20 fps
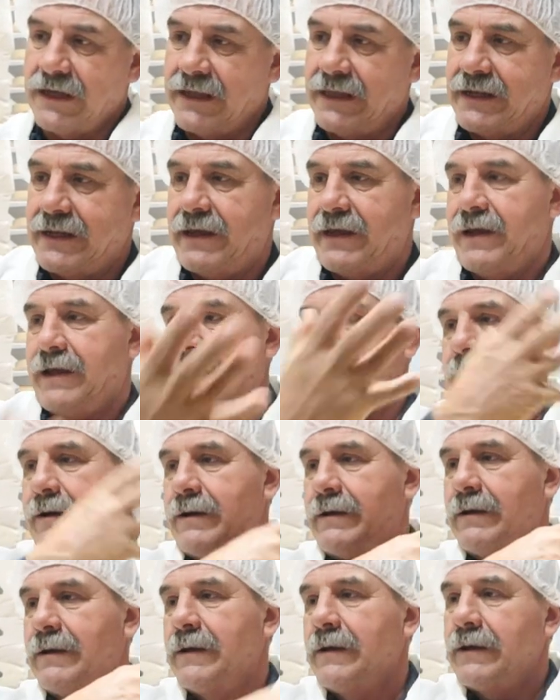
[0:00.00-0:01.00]
gotta let it
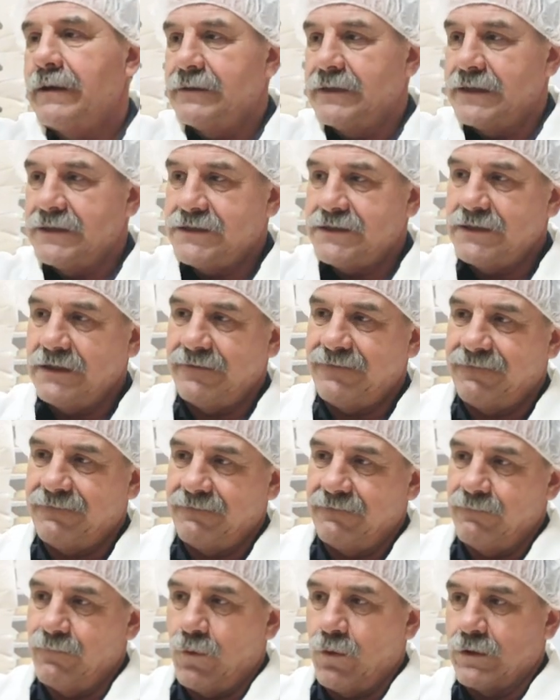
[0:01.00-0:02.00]
air, and then she
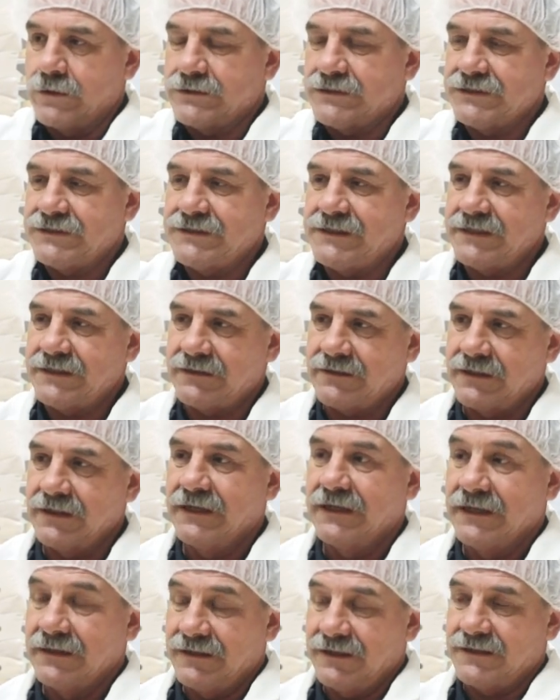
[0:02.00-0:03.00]
morges it
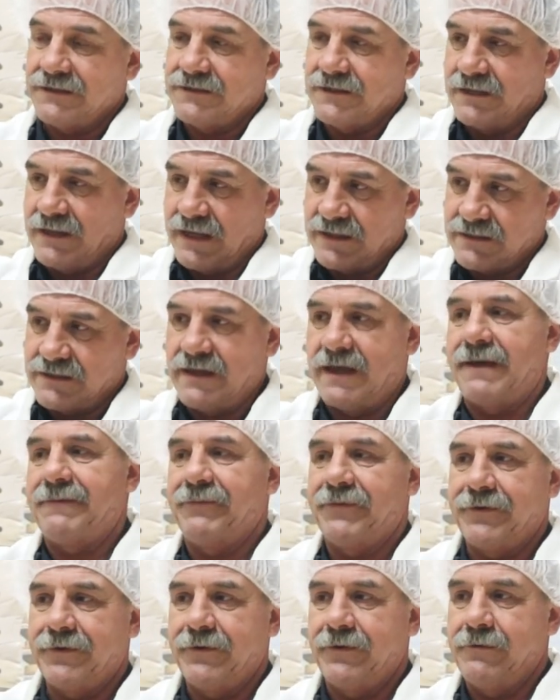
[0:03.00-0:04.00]
this the next time
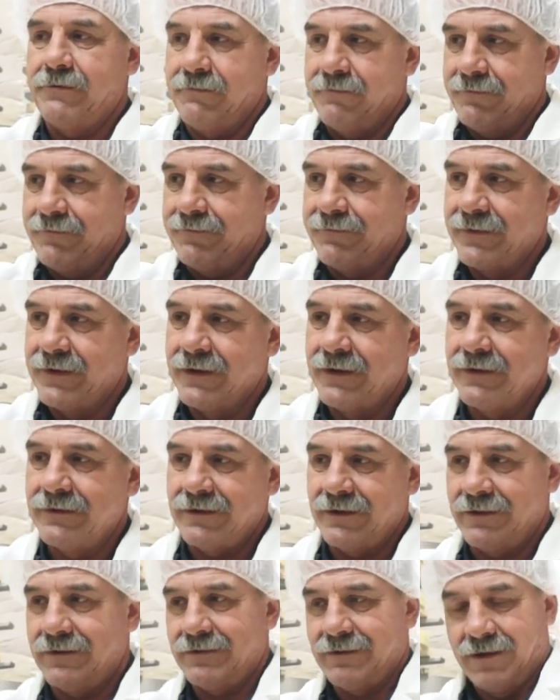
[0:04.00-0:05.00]
through,
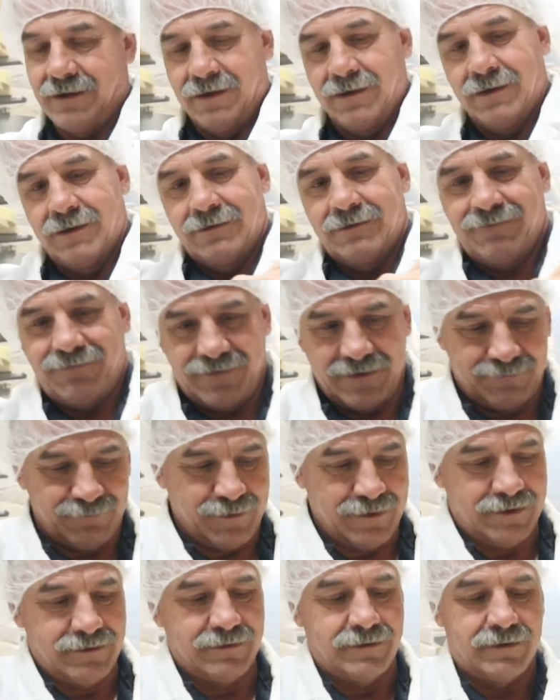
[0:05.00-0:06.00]
and
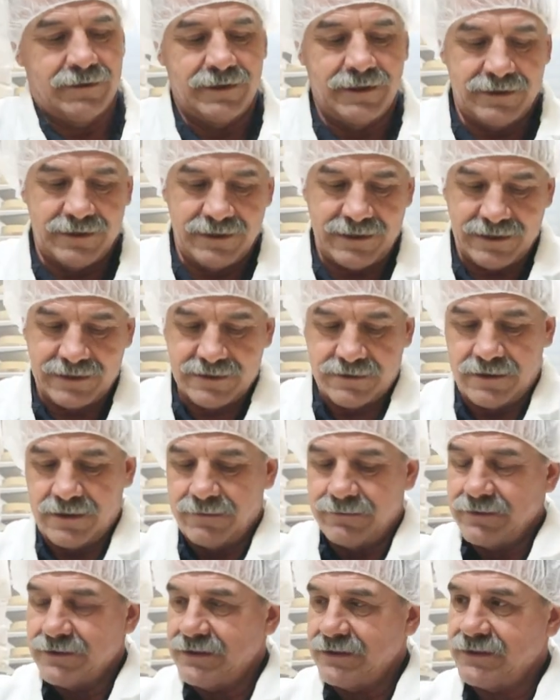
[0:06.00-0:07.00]
flip it, and then the next
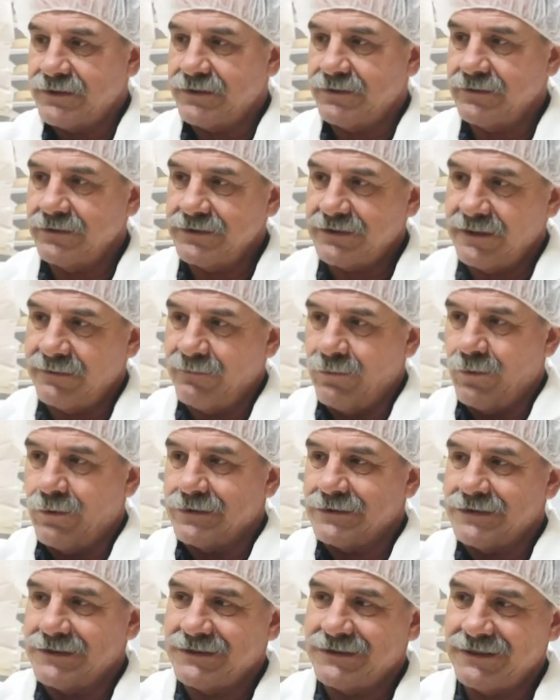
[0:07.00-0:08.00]
time she's through, she
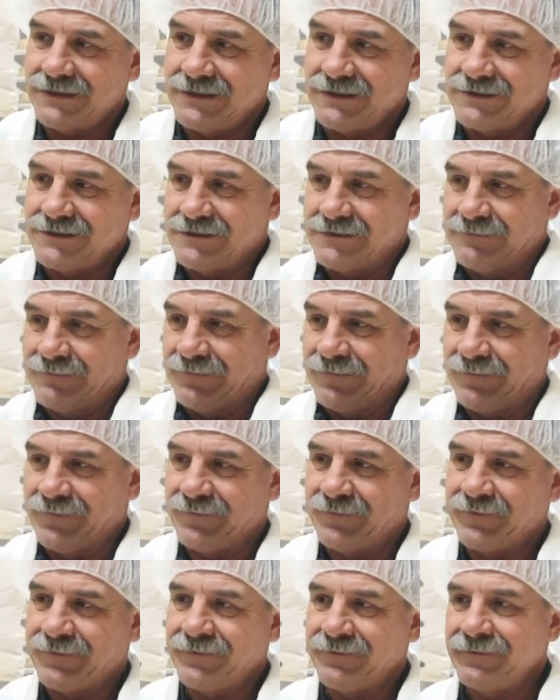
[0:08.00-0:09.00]
morges this
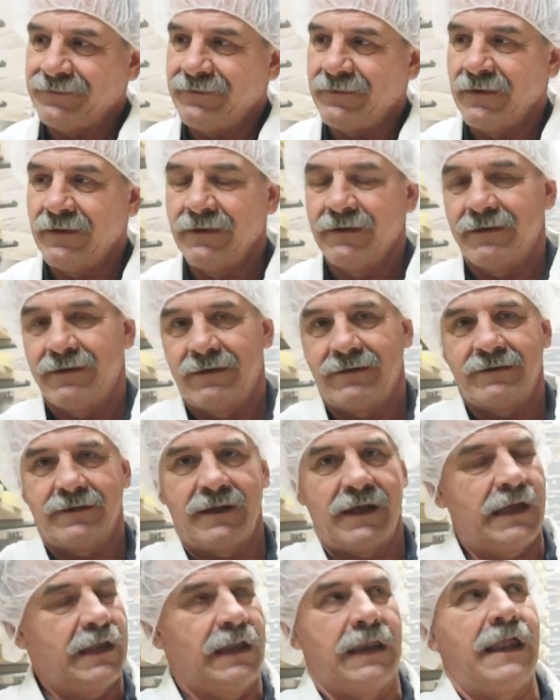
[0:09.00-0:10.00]

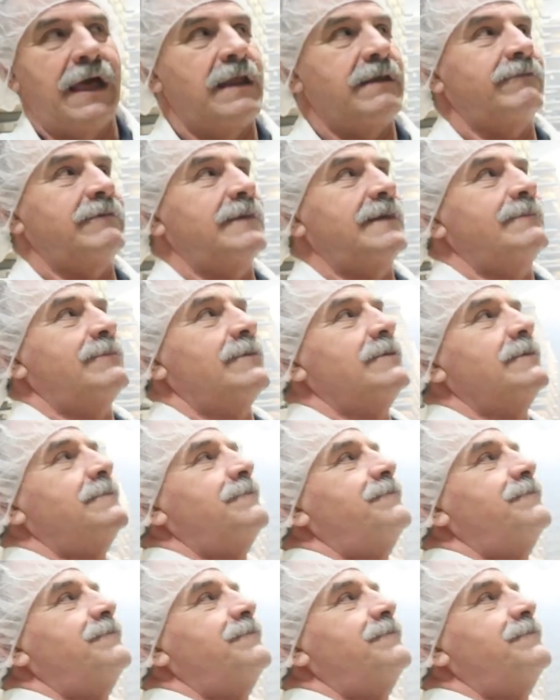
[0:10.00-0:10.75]
a lot of labor.